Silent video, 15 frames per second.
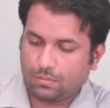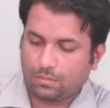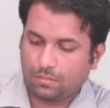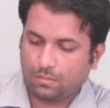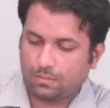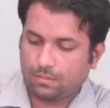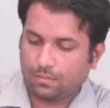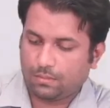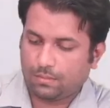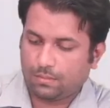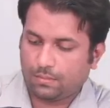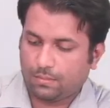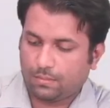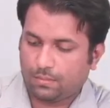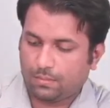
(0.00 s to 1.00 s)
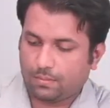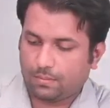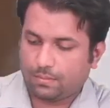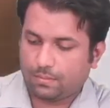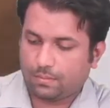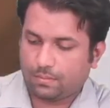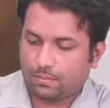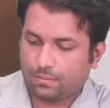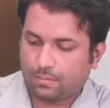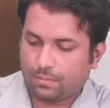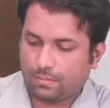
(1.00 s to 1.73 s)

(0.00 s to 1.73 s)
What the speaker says: Nobody speaks.